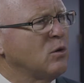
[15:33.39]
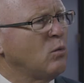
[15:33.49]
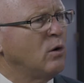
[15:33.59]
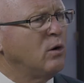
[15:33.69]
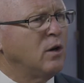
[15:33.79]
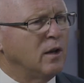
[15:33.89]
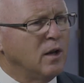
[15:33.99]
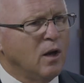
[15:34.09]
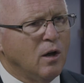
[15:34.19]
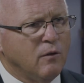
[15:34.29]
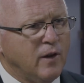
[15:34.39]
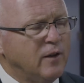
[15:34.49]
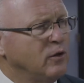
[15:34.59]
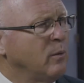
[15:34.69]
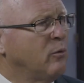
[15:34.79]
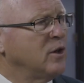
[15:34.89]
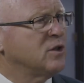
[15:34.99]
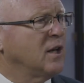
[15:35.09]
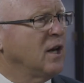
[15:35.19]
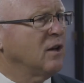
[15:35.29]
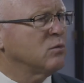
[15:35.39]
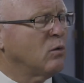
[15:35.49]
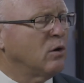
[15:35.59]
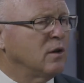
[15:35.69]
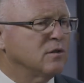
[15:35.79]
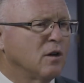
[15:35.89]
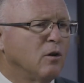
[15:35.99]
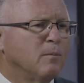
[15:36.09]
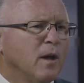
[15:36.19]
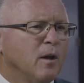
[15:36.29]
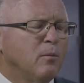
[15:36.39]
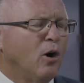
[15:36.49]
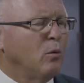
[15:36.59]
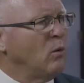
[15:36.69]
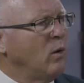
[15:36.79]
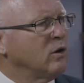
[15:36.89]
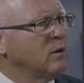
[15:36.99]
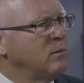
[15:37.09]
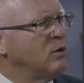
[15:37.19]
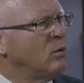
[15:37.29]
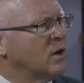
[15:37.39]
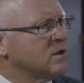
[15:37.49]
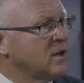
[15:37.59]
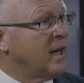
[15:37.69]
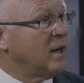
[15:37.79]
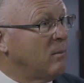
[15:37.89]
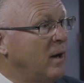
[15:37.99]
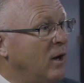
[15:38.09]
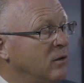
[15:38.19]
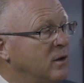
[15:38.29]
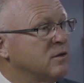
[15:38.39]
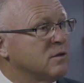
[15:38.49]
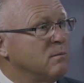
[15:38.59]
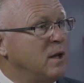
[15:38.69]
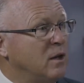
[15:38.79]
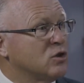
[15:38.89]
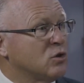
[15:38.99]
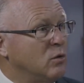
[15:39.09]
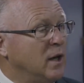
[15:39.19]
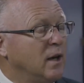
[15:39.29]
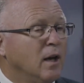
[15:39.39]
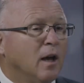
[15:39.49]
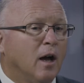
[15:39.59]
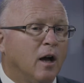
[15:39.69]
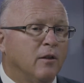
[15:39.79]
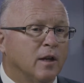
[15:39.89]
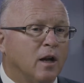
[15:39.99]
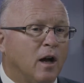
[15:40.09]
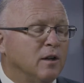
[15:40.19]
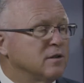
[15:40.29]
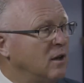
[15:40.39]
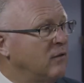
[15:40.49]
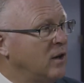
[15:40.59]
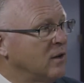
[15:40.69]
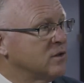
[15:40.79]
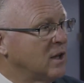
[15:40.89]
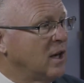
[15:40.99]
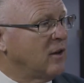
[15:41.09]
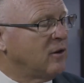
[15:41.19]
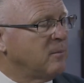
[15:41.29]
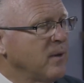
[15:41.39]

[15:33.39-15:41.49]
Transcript: word and faithfully preaching God's word. And so, Paul, we welcome you. We're excited about this ministry uh, that God has given us together.